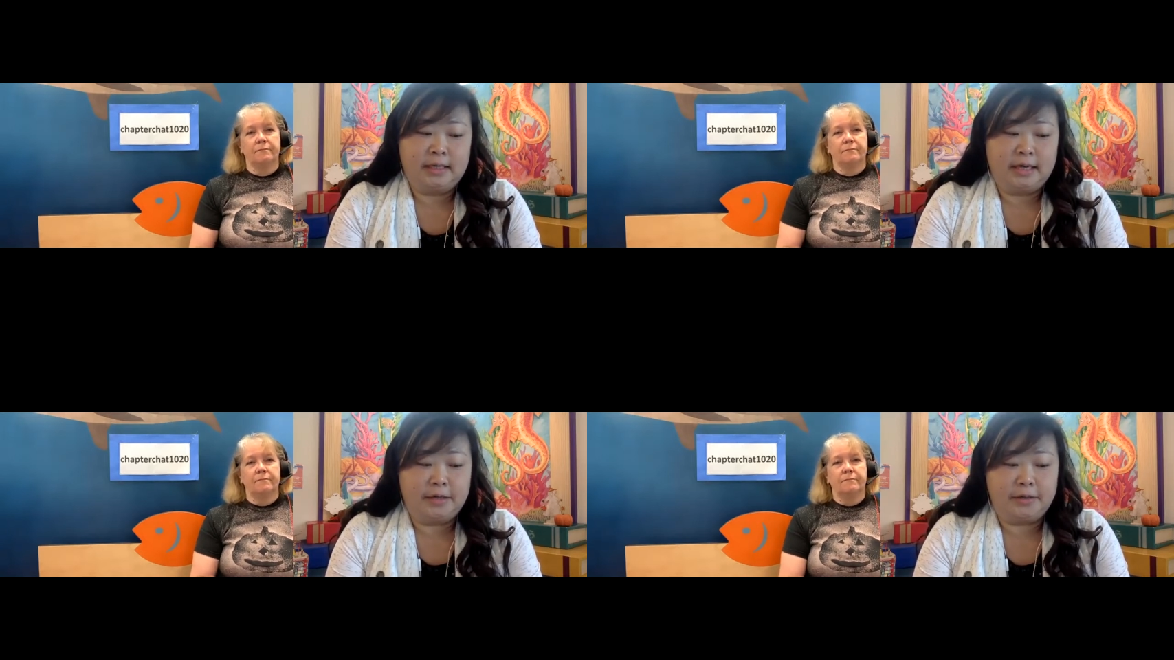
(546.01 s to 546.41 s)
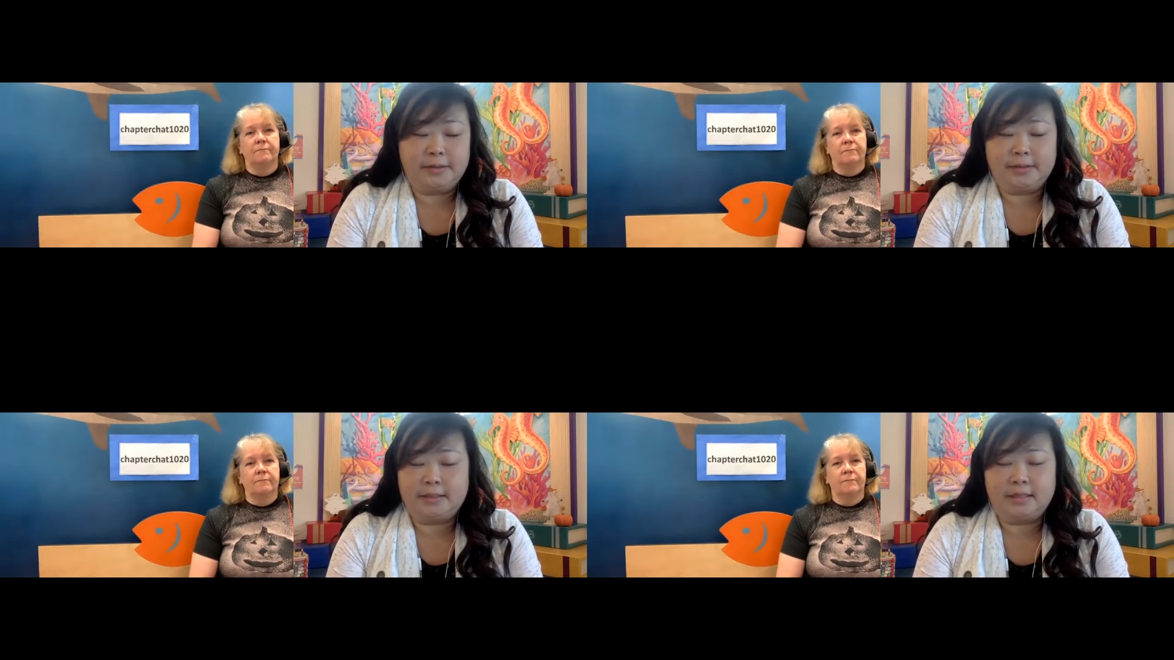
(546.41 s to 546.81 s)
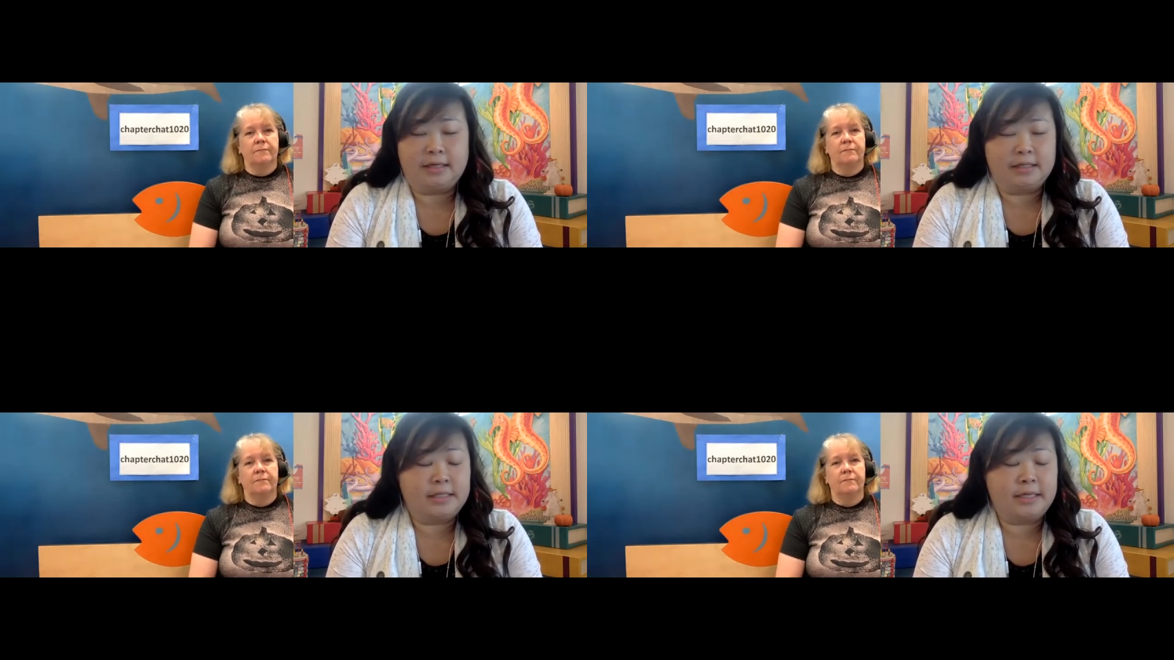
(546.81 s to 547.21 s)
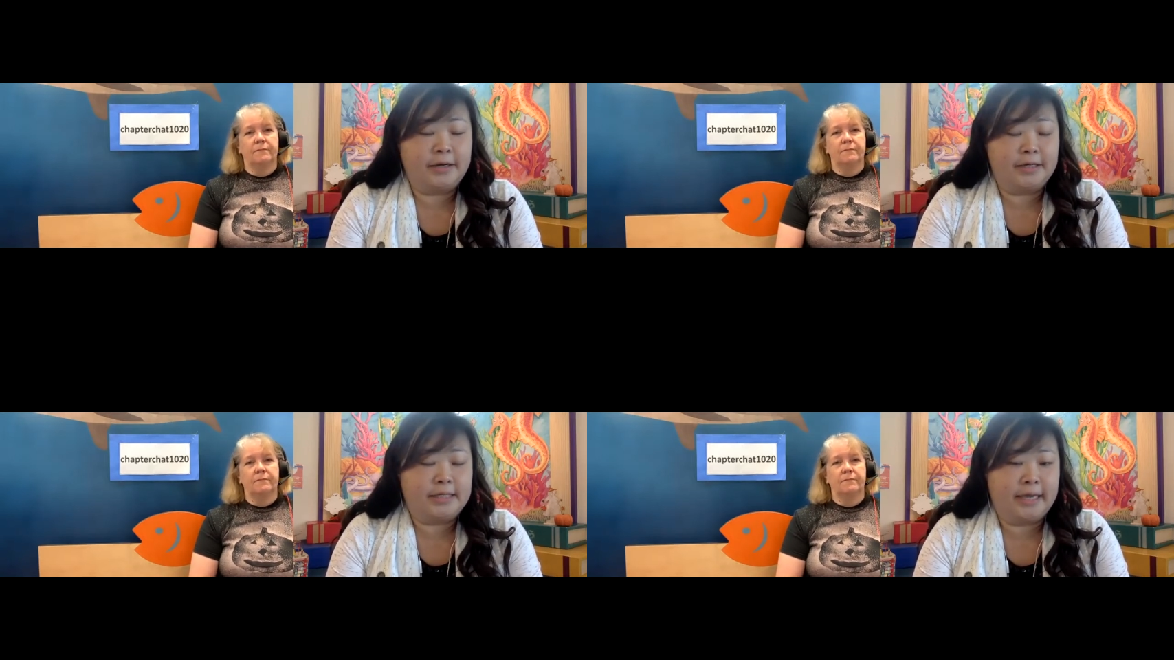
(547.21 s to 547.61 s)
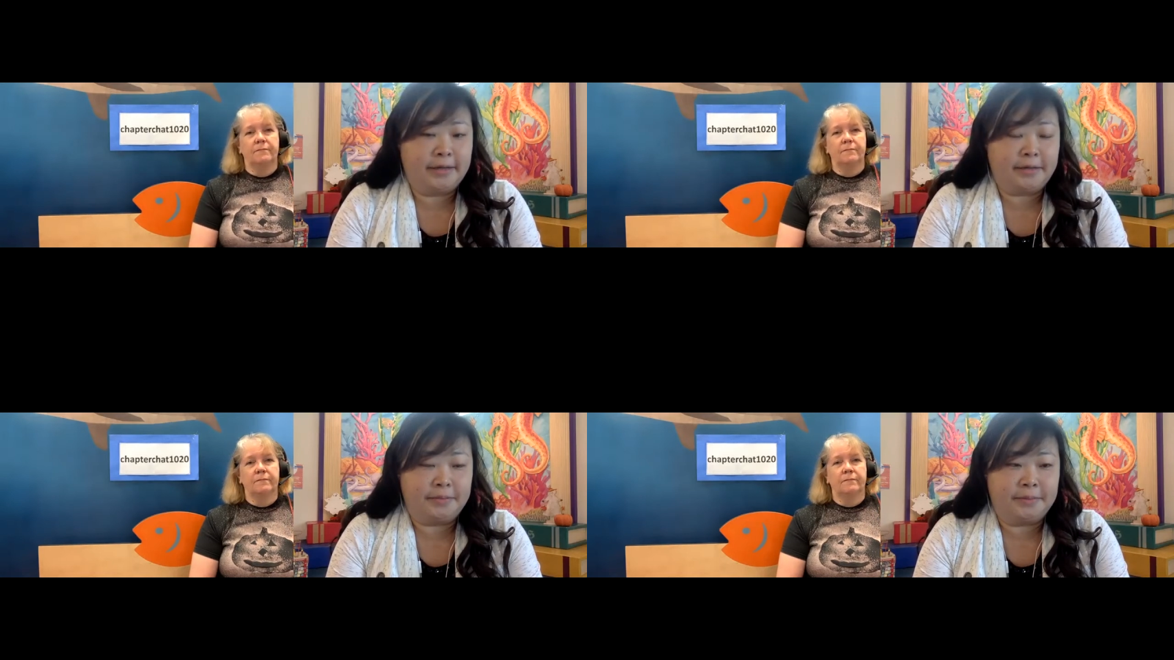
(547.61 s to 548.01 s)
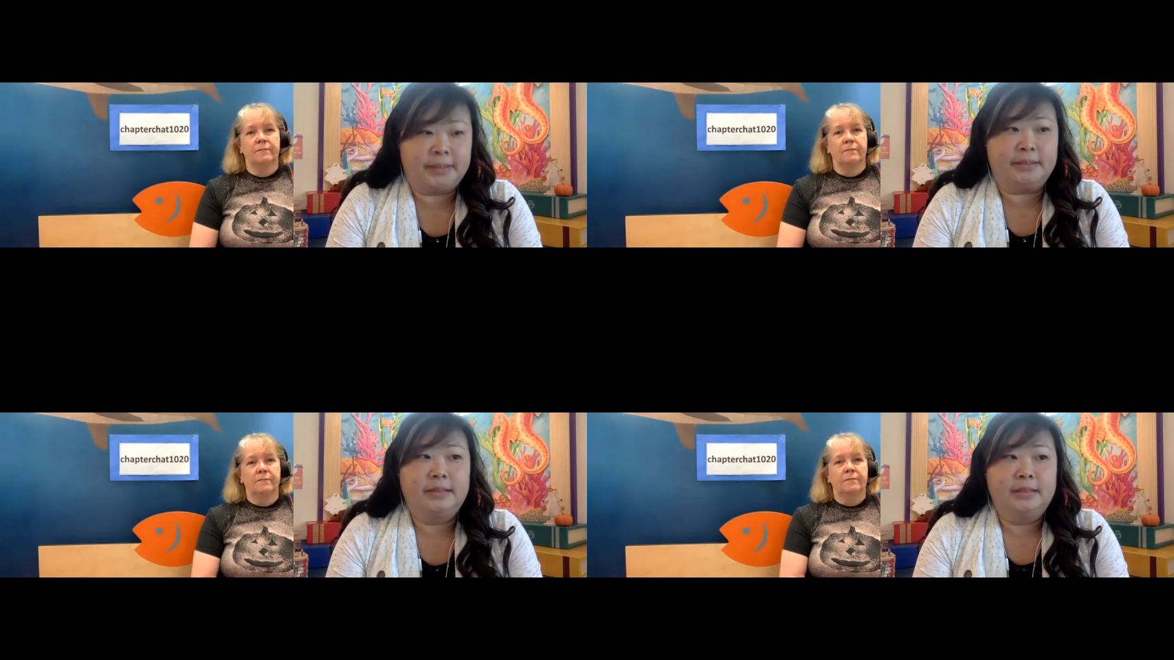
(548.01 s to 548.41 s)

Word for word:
Speaker 1: I know it's not a scary tale, but